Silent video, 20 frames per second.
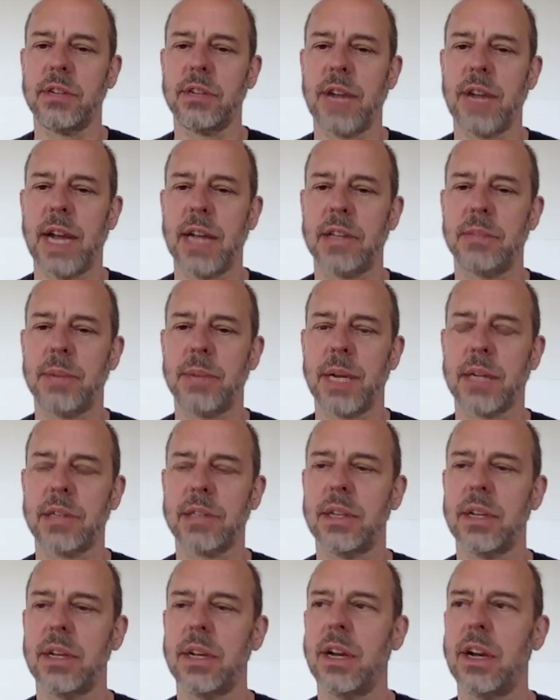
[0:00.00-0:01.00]

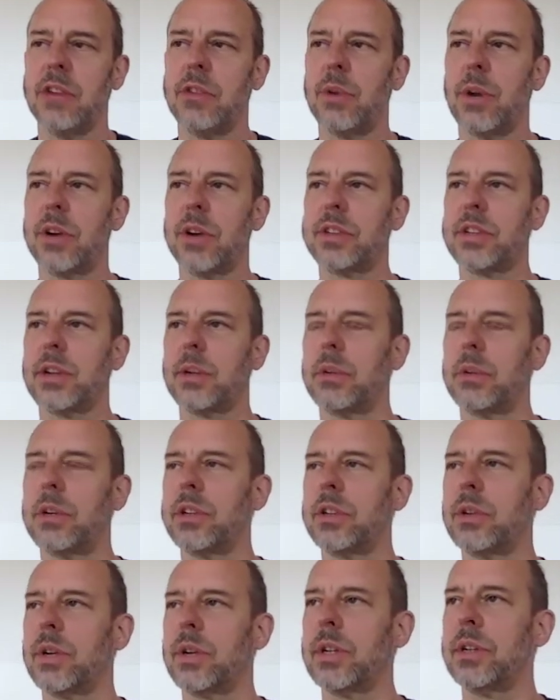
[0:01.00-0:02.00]
aspects, where someone
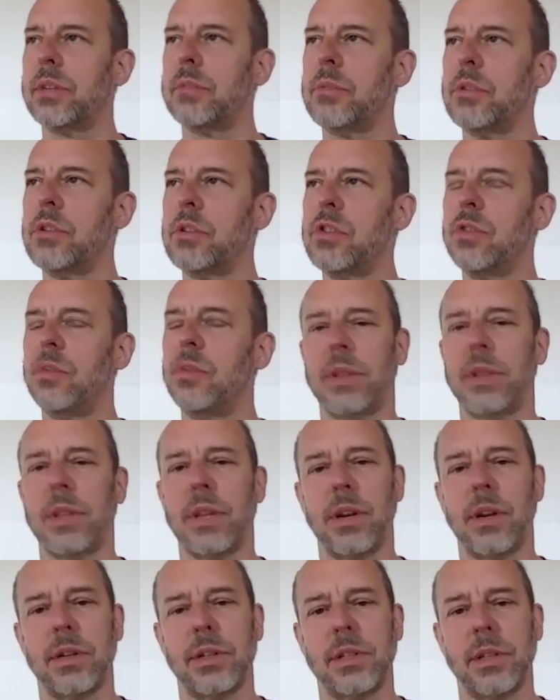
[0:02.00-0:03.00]
is going to move with
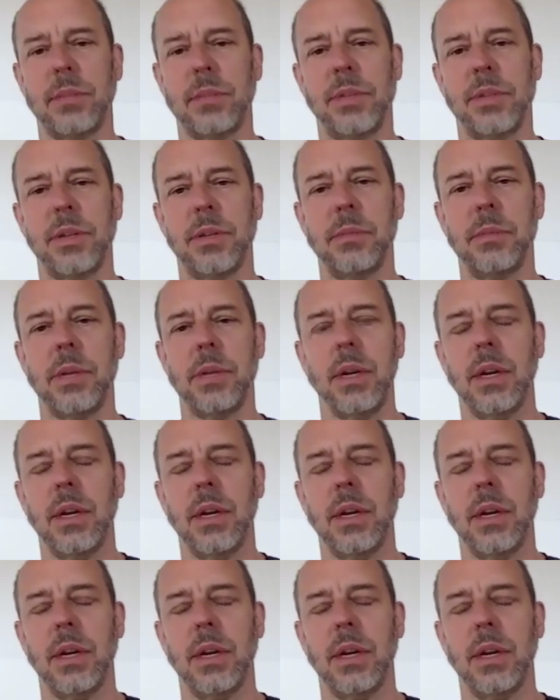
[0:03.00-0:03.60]
their symptom